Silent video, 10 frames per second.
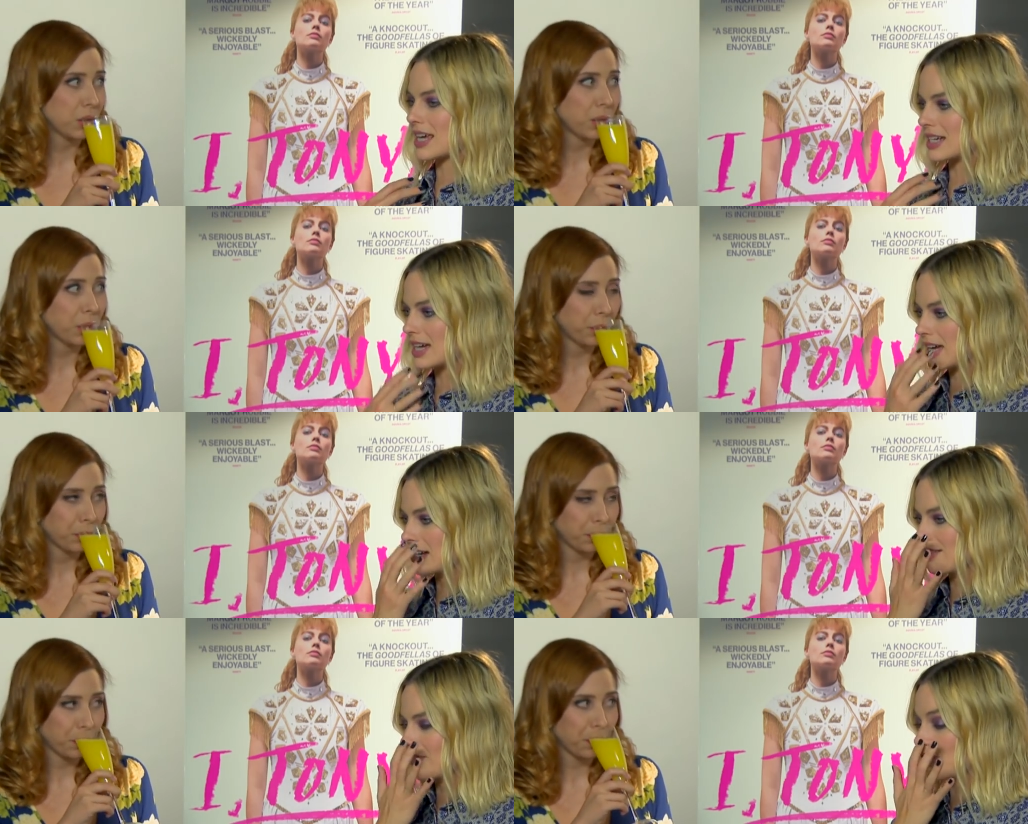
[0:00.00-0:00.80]
Speaker 1: and
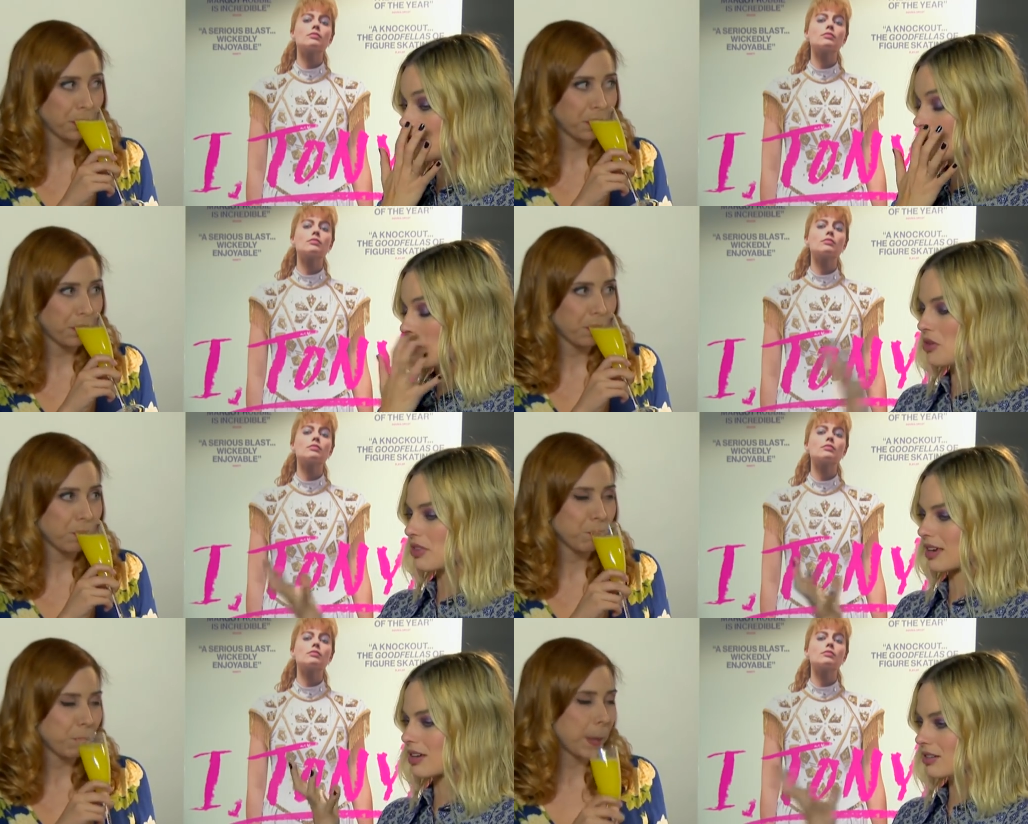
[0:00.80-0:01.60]
and for for
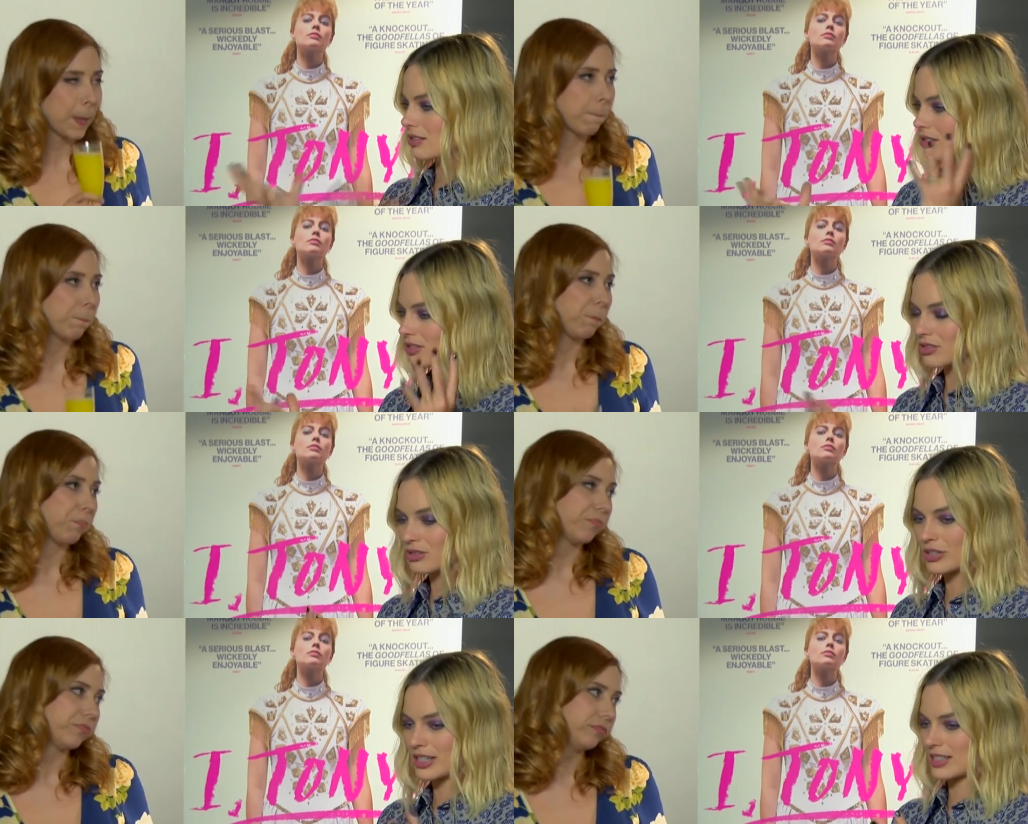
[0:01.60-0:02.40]
both like
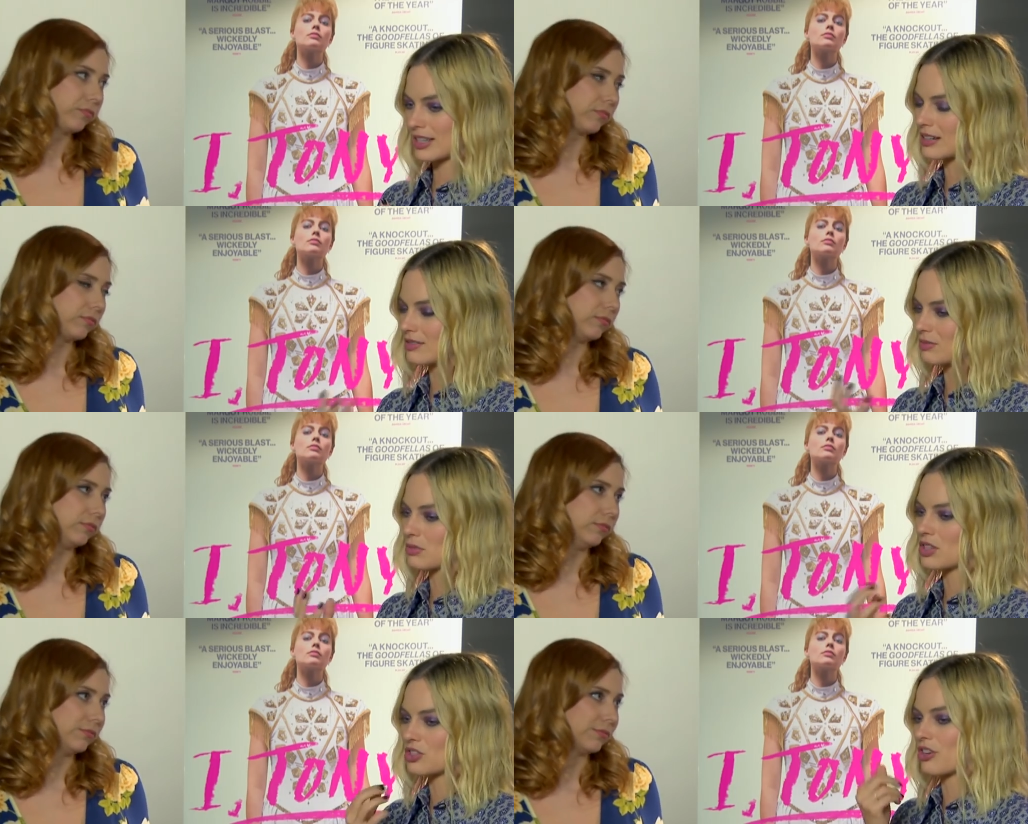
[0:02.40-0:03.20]
critics and
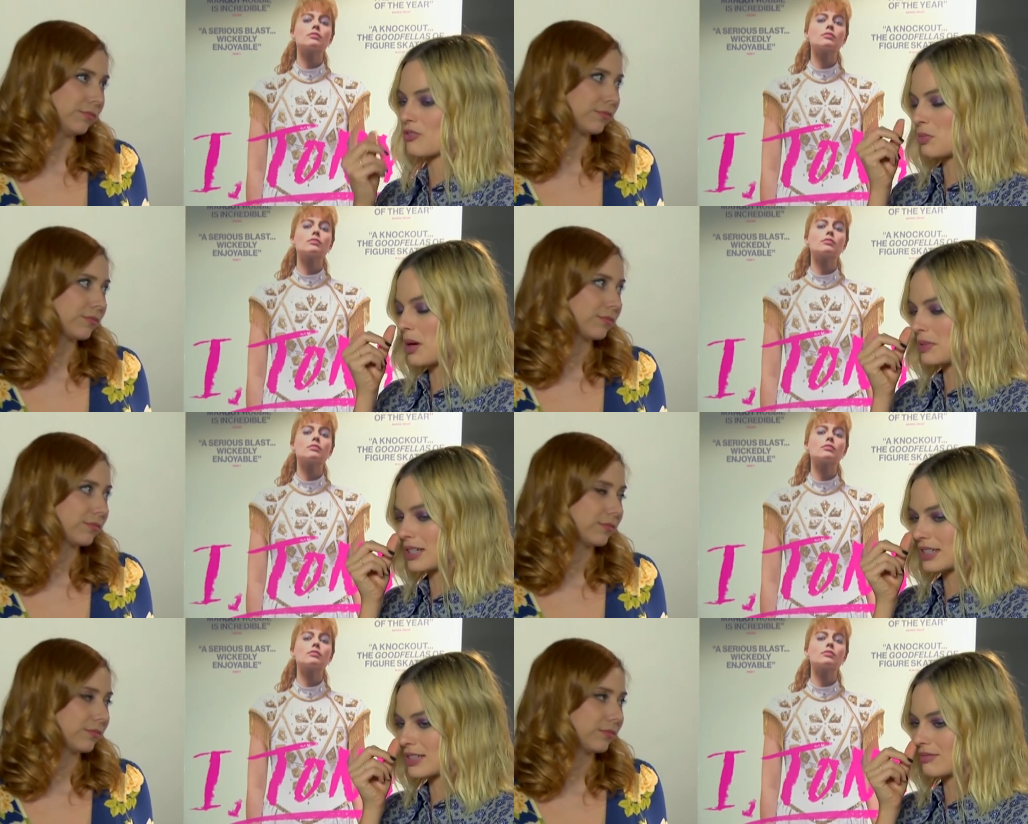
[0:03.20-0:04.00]
the general public,